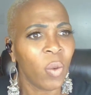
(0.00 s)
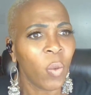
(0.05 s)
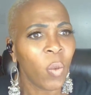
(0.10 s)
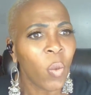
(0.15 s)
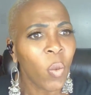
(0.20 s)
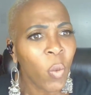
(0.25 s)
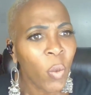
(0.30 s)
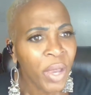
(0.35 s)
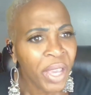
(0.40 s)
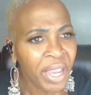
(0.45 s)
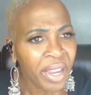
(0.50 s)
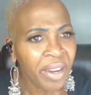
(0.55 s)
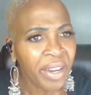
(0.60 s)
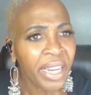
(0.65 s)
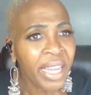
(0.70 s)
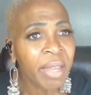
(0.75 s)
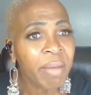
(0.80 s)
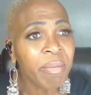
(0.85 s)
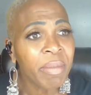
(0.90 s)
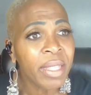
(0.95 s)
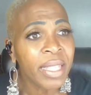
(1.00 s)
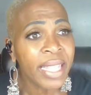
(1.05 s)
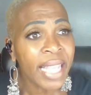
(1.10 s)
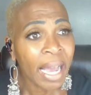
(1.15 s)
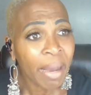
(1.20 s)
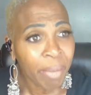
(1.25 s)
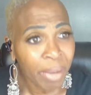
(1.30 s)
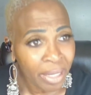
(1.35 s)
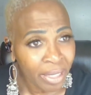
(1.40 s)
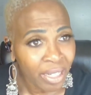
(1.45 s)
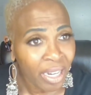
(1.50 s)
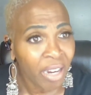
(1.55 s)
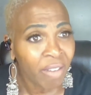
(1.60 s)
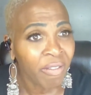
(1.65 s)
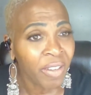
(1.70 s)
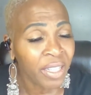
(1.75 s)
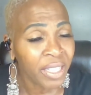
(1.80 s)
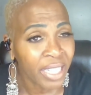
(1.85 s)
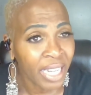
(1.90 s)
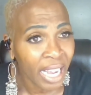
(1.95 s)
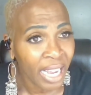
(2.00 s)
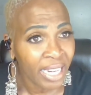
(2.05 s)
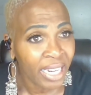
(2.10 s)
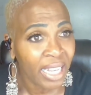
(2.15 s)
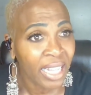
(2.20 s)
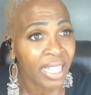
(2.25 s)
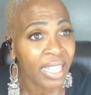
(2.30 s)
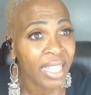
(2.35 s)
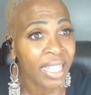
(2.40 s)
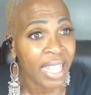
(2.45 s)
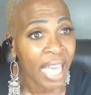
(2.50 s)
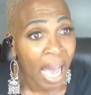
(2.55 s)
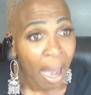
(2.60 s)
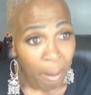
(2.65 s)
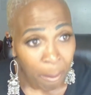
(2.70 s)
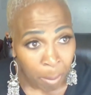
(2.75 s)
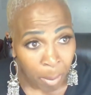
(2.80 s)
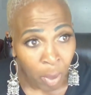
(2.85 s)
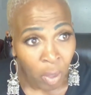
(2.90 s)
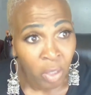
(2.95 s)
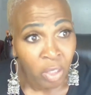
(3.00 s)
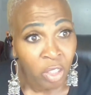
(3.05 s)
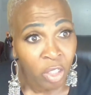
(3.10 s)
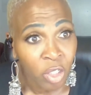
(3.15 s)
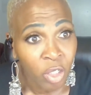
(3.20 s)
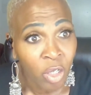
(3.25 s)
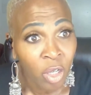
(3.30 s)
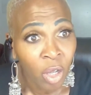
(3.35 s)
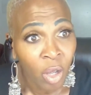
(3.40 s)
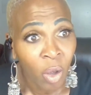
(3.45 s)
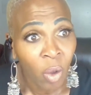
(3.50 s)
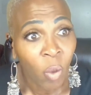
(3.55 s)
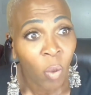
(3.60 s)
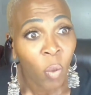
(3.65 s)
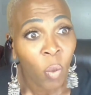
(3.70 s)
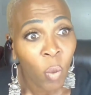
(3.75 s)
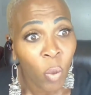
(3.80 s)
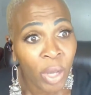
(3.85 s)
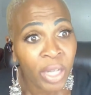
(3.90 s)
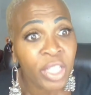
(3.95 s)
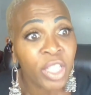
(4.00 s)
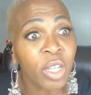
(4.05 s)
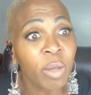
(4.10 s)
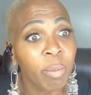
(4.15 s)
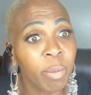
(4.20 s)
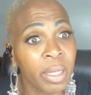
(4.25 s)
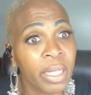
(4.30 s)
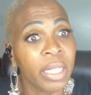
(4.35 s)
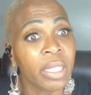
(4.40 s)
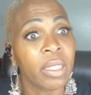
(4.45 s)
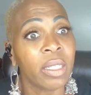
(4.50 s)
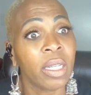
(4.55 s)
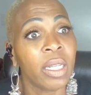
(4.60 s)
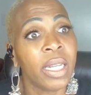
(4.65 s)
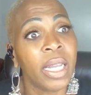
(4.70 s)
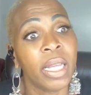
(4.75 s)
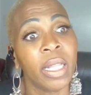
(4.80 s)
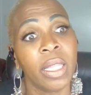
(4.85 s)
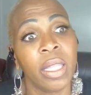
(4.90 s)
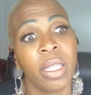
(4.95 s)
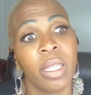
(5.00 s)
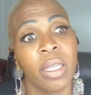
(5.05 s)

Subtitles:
where him damage her vagina that much where she bleed to death?